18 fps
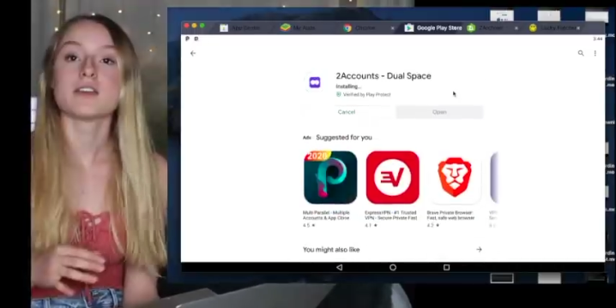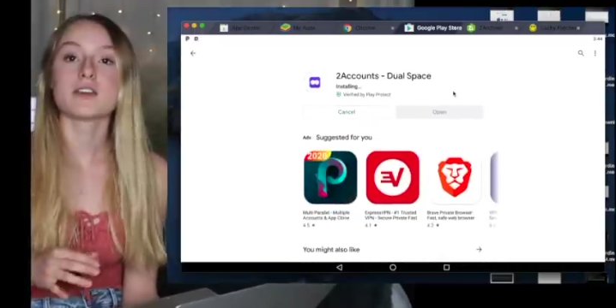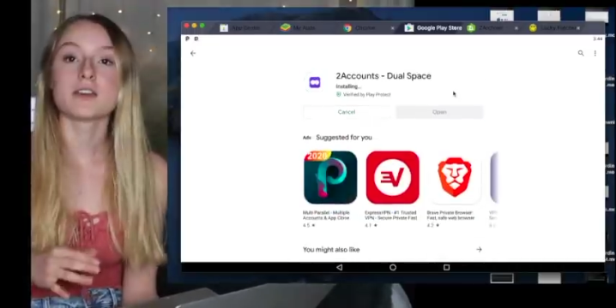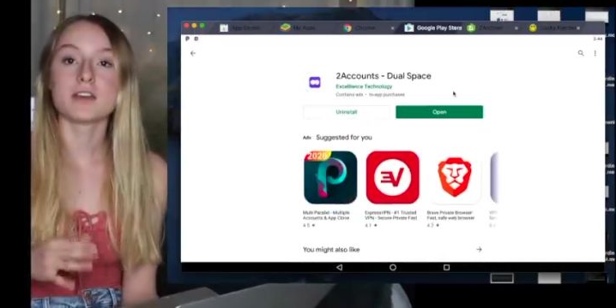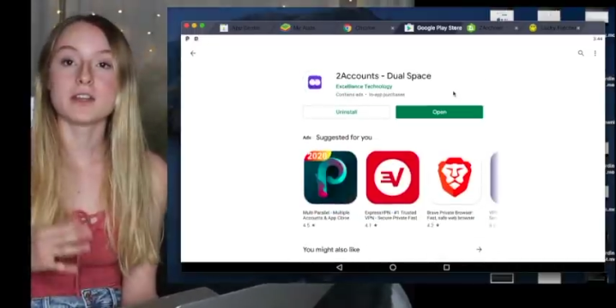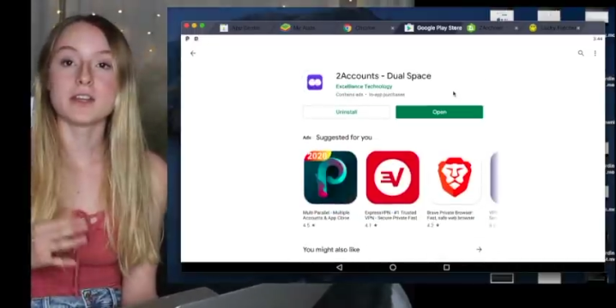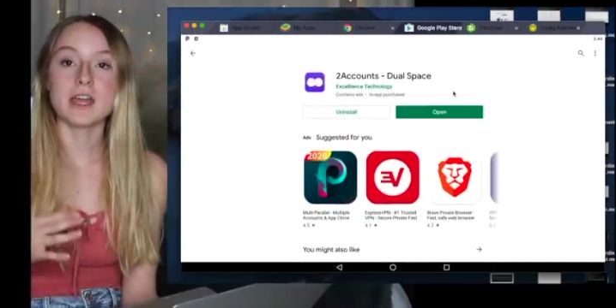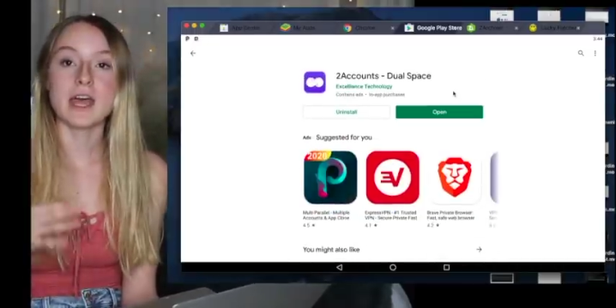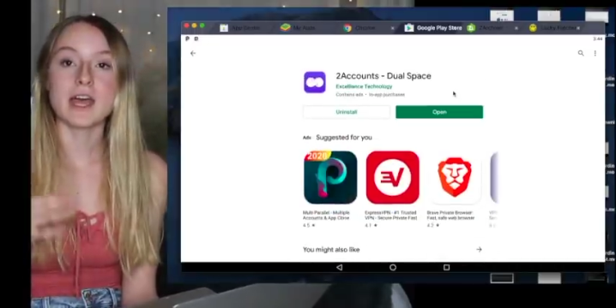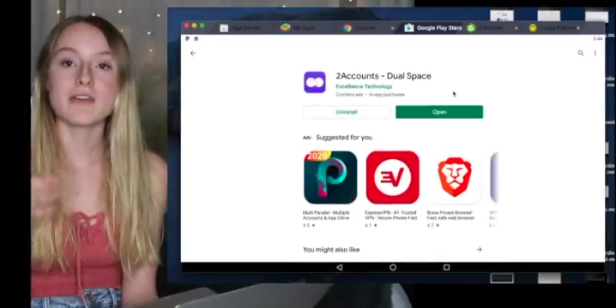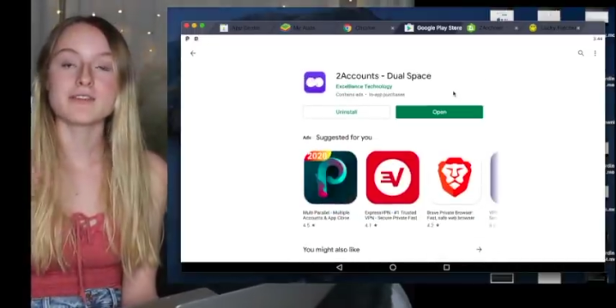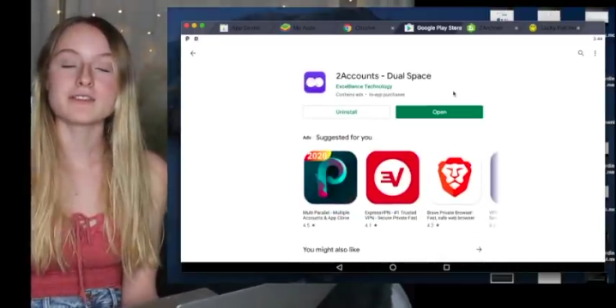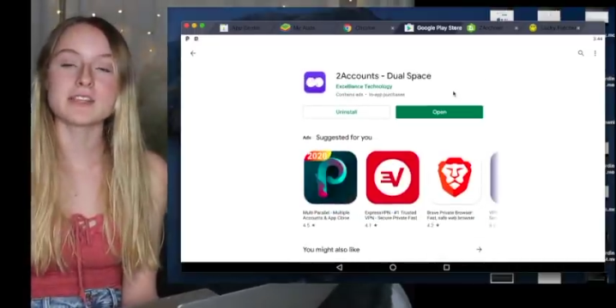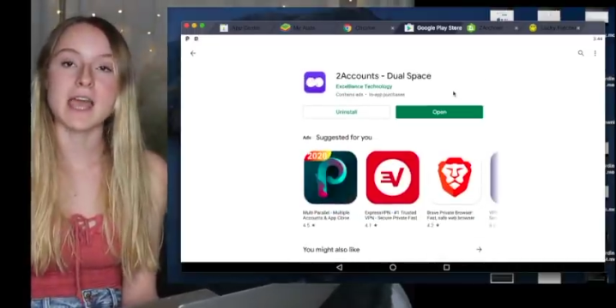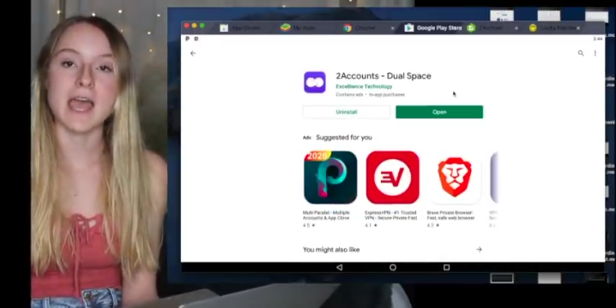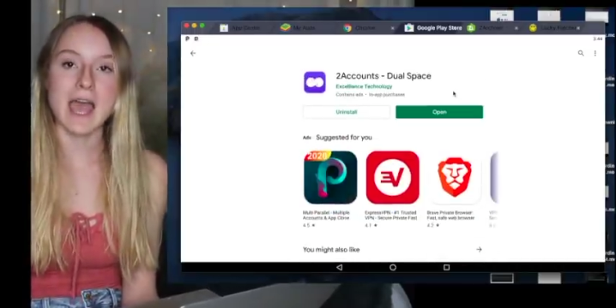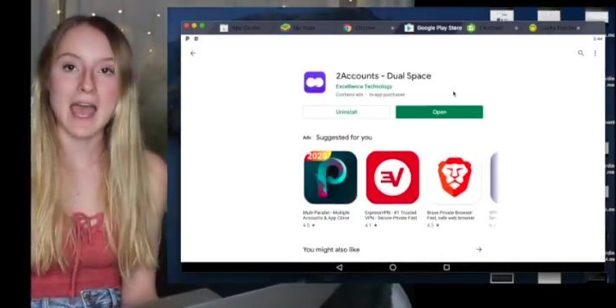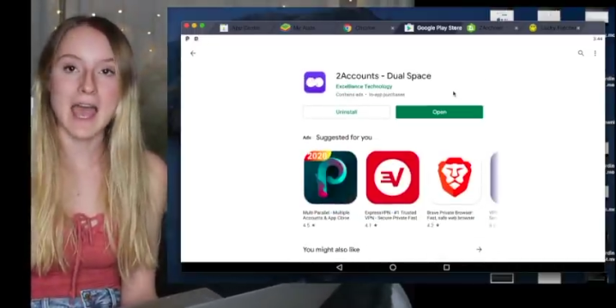You're going to have
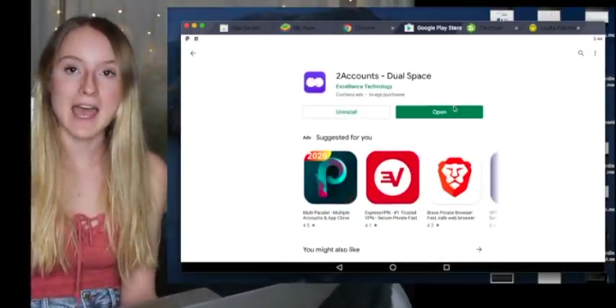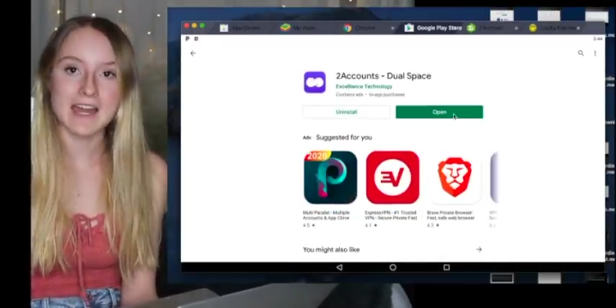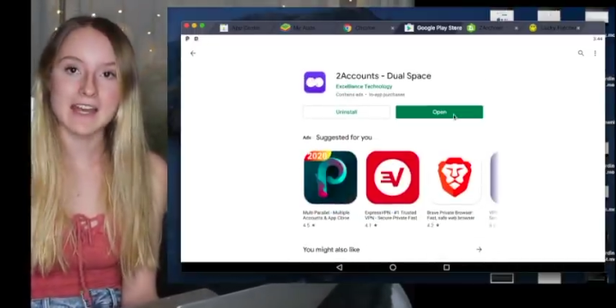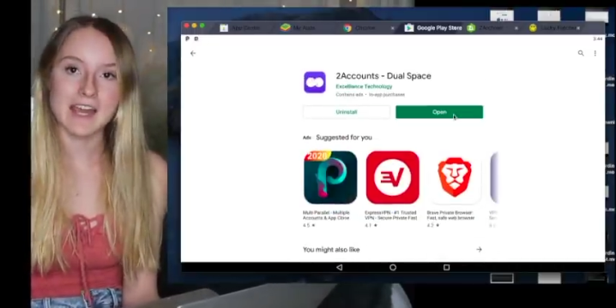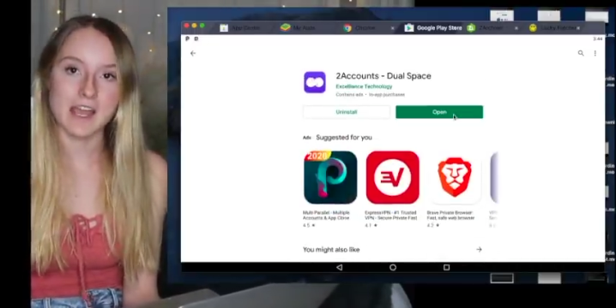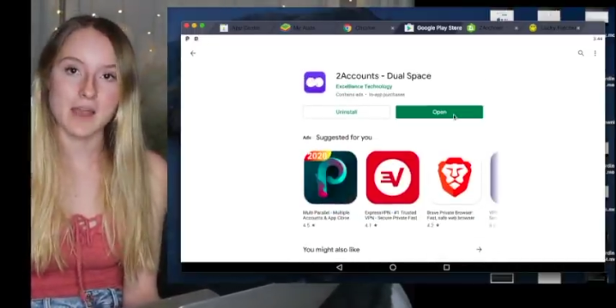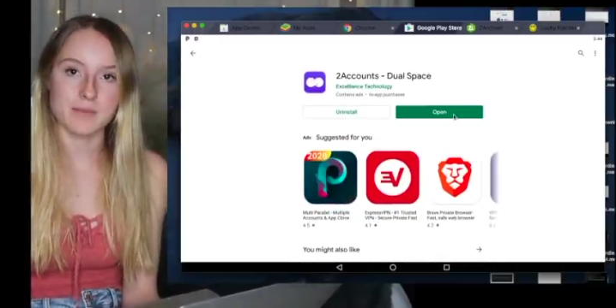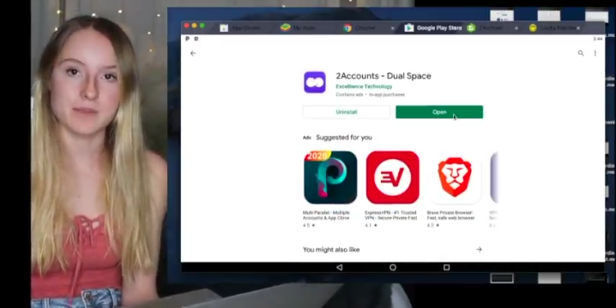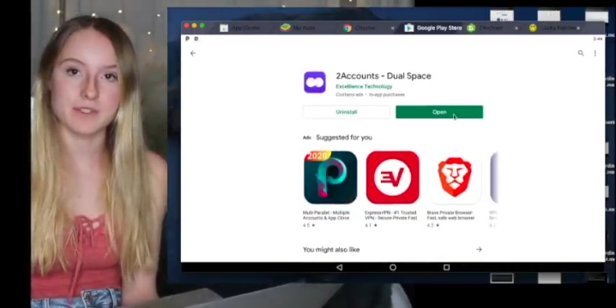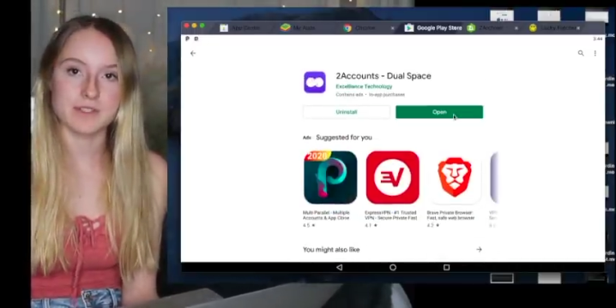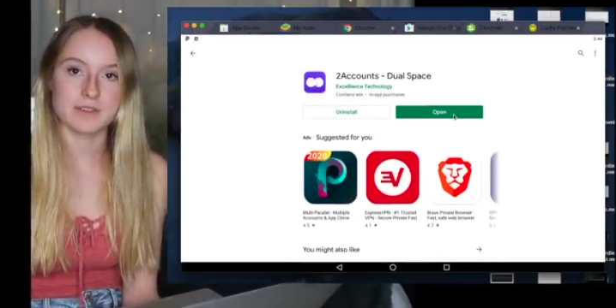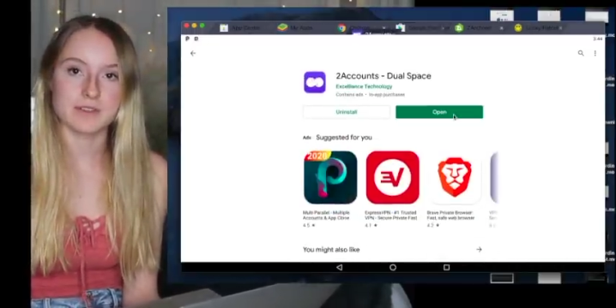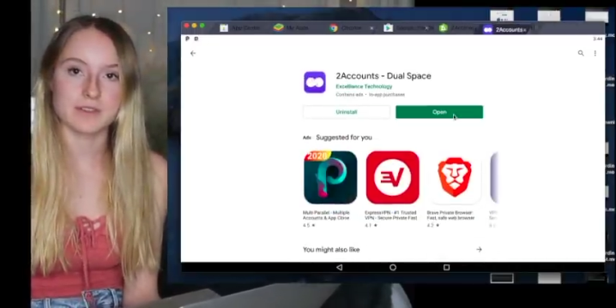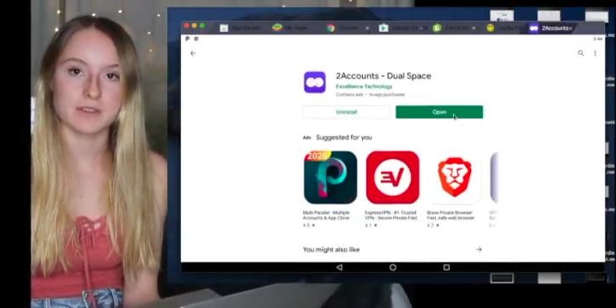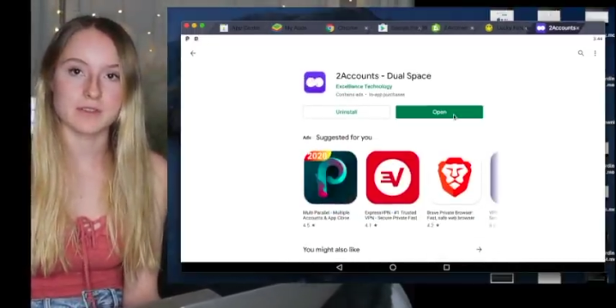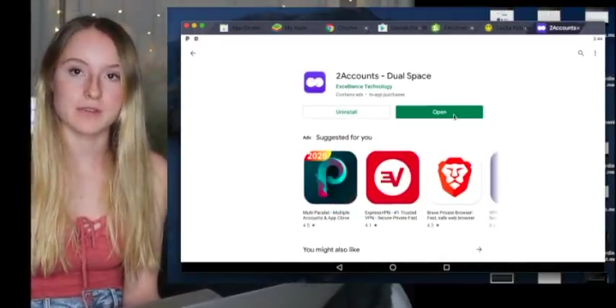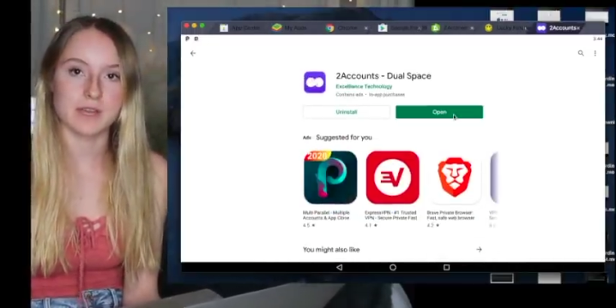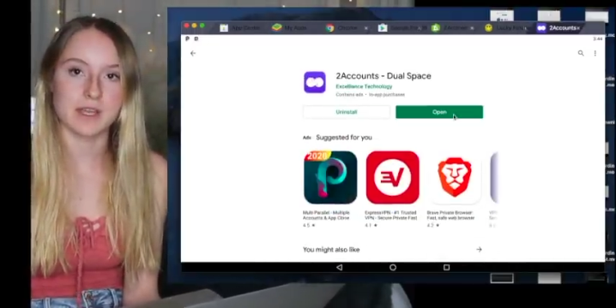to add
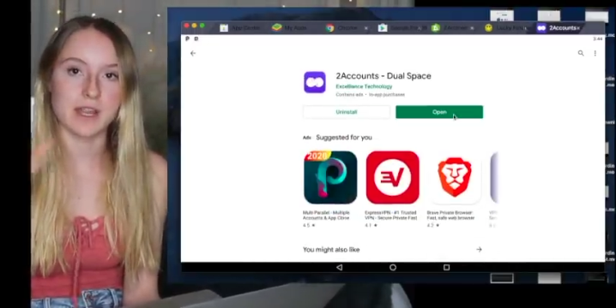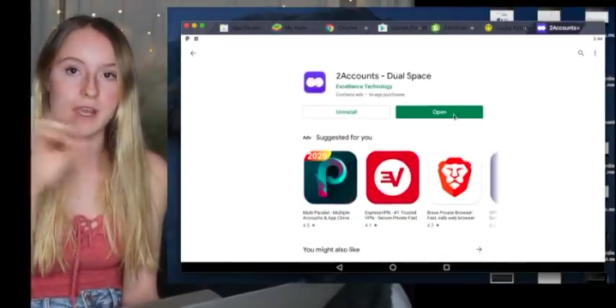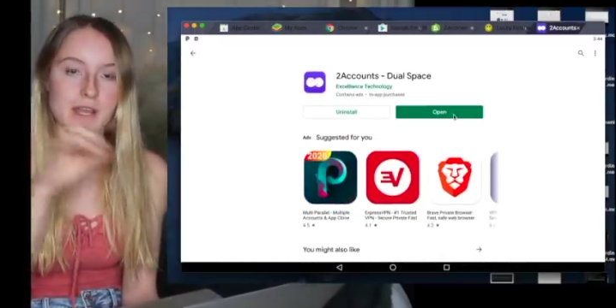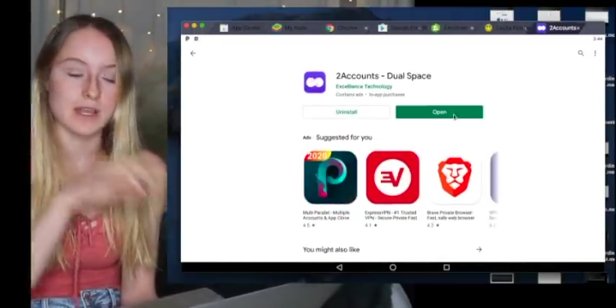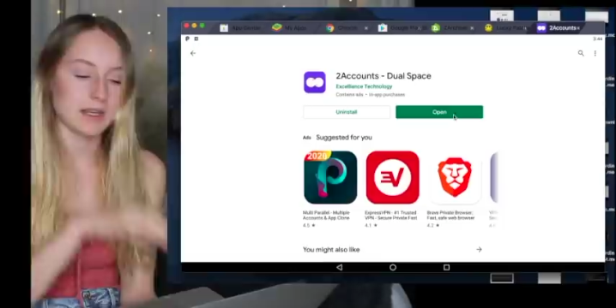episode to it,